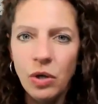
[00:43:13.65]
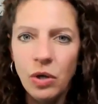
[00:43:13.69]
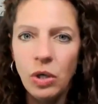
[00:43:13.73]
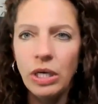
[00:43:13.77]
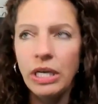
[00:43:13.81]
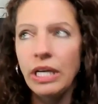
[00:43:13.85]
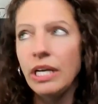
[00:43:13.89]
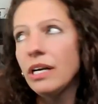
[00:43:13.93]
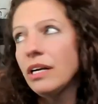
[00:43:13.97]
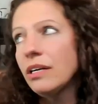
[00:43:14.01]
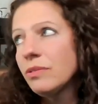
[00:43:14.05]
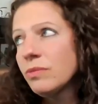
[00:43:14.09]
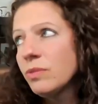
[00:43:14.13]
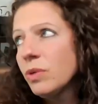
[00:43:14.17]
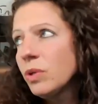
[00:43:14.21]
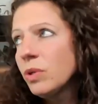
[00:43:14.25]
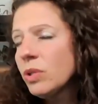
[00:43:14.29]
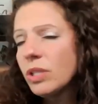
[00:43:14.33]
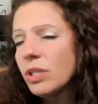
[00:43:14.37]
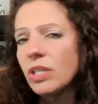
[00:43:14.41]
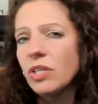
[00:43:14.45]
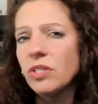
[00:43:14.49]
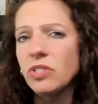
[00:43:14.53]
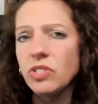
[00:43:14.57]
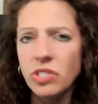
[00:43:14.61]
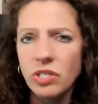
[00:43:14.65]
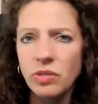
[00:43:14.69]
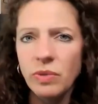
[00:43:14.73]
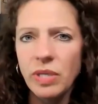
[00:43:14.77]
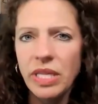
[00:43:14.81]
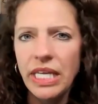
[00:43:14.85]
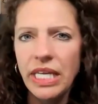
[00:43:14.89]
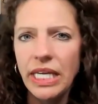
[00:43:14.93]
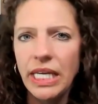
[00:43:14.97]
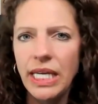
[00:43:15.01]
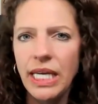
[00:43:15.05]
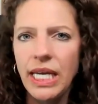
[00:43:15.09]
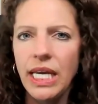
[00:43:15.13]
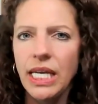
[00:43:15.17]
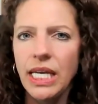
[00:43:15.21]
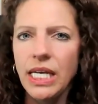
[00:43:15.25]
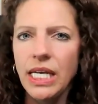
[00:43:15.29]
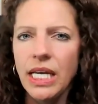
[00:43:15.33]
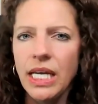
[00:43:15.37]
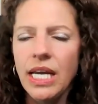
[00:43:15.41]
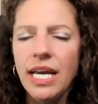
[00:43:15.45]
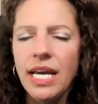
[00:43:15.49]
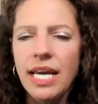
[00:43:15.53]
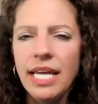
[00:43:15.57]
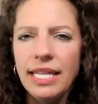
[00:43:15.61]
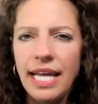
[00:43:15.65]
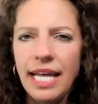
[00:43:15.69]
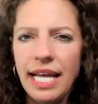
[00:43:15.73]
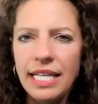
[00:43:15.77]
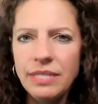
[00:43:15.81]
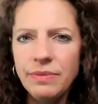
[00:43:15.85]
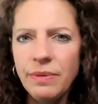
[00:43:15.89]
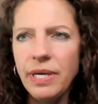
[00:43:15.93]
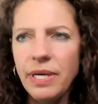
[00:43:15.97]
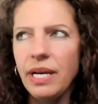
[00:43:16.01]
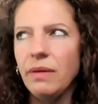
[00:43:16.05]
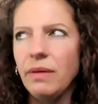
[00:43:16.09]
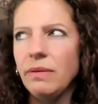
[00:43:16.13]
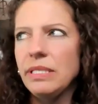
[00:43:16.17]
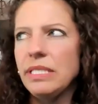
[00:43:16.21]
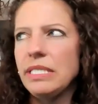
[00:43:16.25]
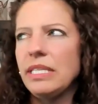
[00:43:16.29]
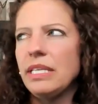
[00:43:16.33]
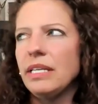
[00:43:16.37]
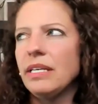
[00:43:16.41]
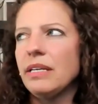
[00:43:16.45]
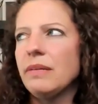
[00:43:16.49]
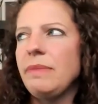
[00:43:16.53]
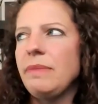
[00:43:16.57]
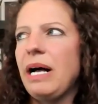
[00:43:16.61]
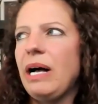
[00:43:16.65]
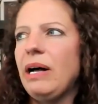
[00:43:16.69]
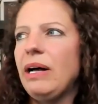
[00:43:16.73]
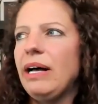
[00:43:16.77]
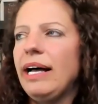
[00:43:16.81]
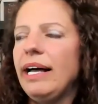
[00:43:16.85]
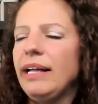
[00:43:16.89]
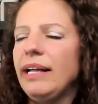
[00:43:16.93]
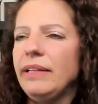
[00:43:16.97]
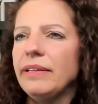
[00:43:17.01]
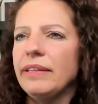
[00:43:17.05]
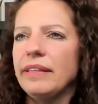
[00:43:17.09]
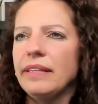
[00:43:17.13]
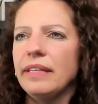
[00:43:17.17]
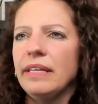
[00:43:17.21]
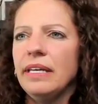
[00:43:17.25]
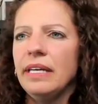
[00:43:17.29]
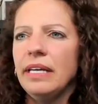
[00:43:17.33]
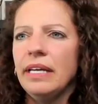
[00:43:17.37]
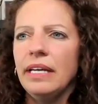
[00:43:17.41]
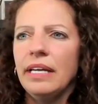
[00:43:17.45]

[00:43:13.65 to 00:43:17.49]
or get on a roller coaster with a kid that's what i always think about health